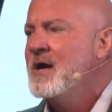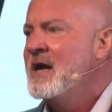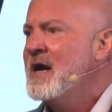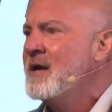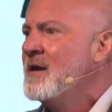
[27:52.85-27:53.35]

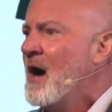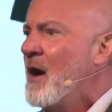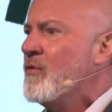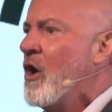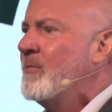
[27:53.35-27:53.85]
in
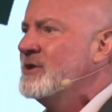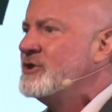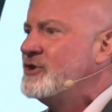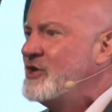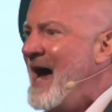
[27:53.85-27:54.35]

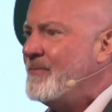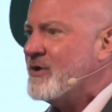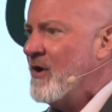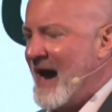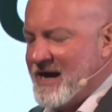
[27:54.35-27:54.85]
Romans
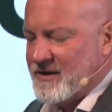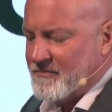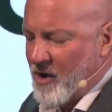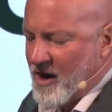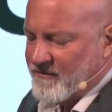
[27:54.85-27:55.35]
chapter 8 in a
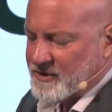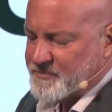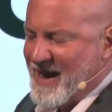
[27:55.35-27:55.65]
marvelous